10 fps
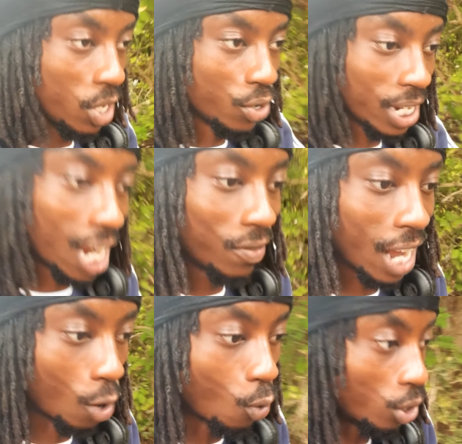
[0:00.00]
You can have
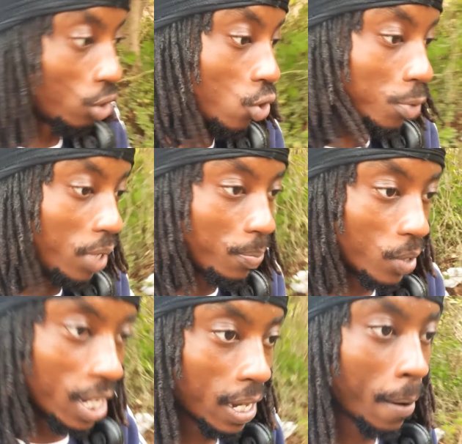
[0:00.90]
like 1 or 2 people
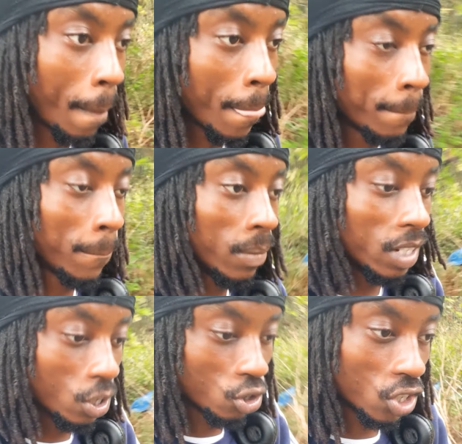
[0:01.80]
there,
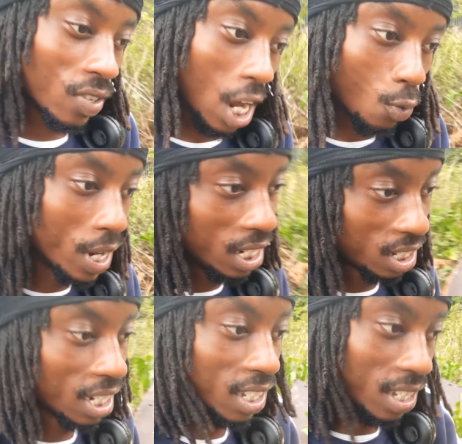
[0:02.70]
you know, just for like witness,
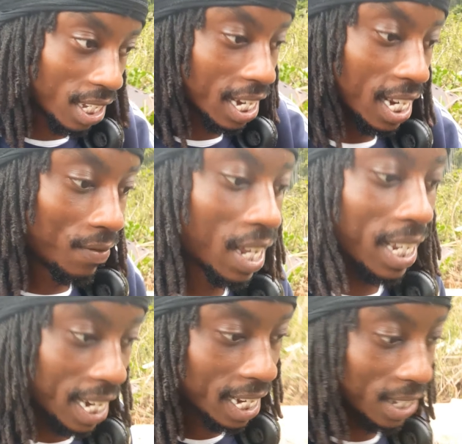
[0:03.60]
like to say, yeah, they've
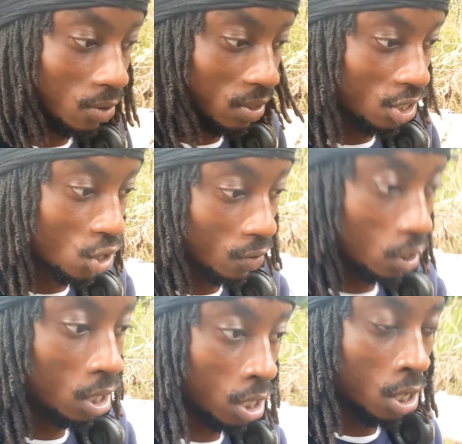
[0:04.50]
dedicated themselves to each other,